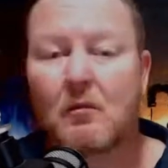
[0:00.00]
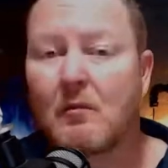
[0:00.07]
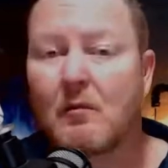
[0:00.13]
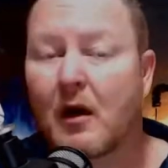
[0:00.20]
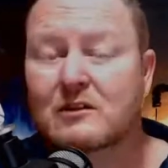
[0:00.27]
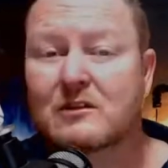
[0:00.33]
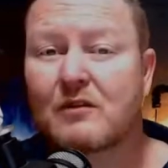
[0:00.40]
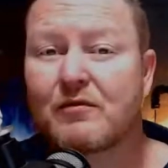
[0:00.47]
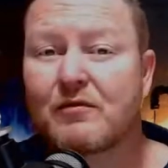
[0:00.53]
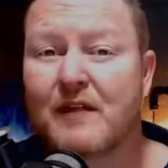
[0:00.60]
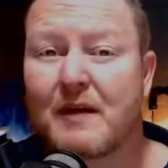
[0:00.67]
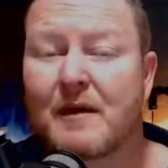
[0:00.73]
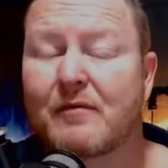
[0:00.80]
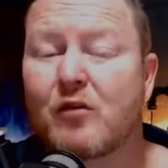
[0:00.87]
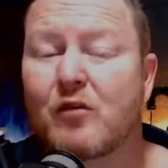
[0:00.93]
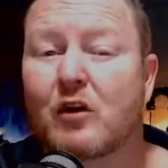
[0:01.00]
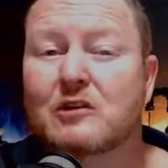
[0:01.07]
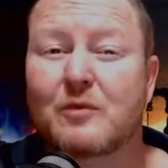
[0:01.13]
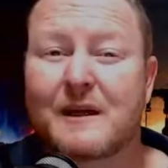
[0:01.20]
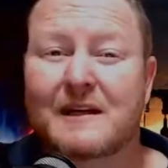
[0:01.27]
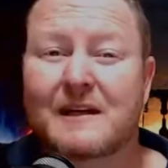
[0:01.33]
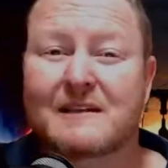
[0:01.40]
Most of them have
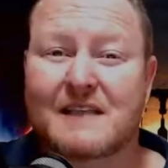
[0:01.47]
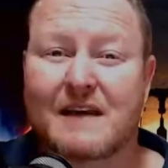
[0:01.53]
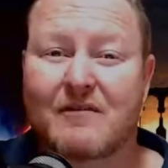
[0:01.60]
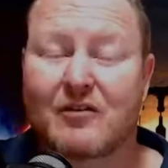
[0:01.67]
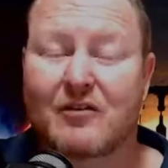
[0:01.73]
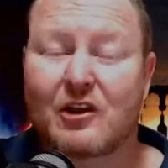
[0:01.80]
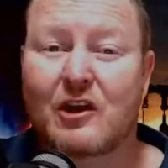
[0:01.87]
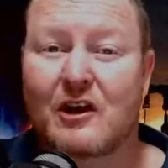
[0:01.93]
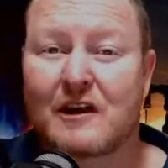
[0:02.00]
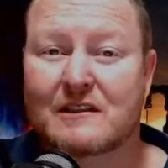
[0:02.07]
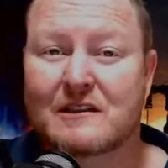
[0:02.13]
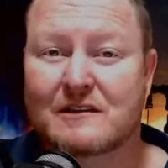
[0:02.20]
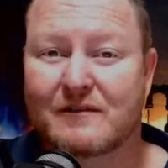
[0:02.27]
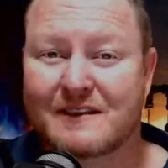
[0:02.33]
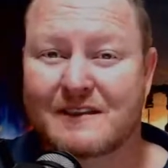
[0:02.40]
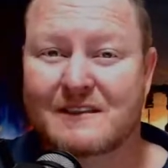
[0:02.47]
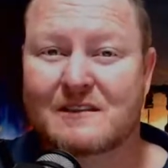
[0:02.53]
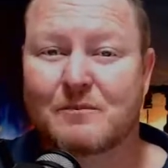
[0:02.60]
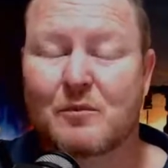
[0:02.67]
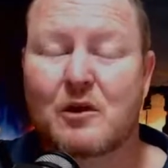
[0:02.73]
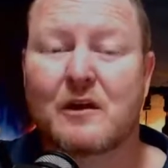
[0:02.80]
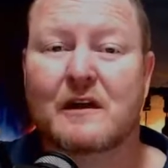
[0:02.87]
got 27 years of
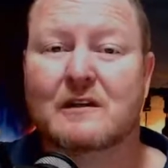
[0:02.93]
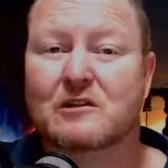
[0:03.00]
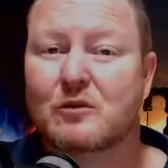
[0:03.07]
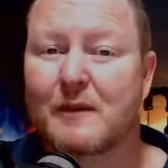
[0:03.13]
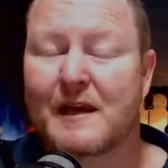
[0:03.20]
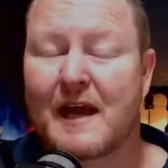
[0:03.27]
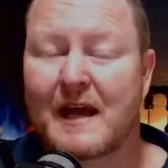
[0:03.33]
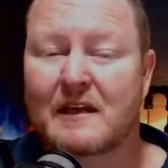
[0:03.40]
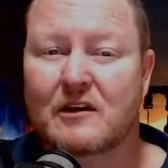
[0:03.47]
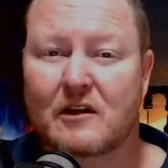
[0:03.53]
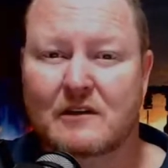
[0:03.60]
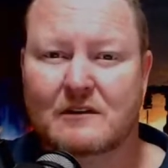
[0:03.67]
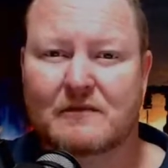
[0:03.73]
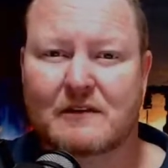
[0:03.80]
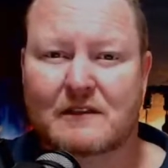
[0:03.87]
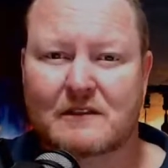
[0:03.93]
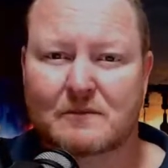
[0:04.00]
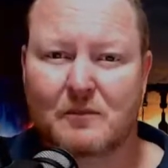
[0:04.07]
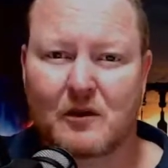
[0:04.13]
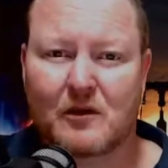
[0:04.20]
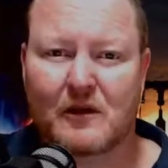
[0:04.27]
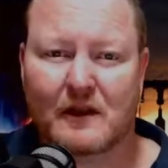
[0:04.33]
experience, 28 years of
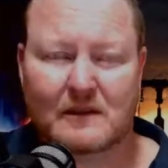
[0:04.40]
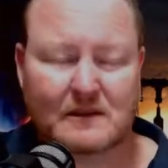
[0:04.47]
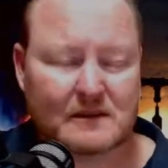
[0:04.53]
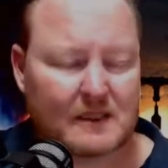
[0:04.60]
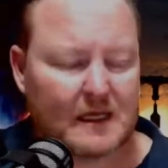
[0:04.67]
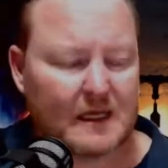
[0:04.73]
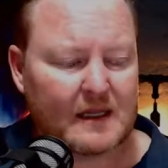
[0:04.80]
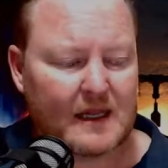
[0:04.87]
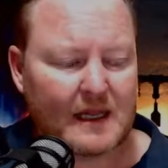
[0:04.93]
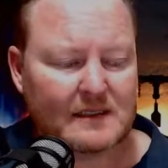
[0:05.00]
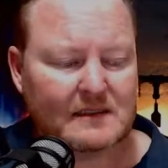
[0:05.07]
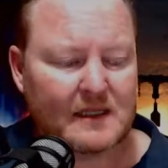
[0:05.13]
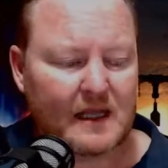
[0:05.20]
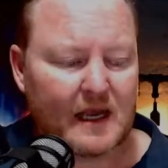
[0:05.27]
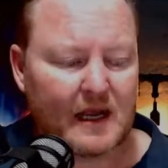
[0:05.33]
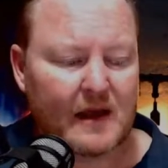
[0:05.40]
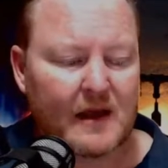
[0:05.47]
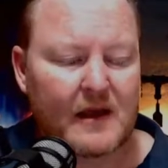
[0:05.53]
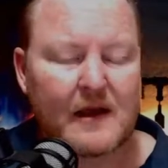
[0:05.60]
experience. Uh, that's there.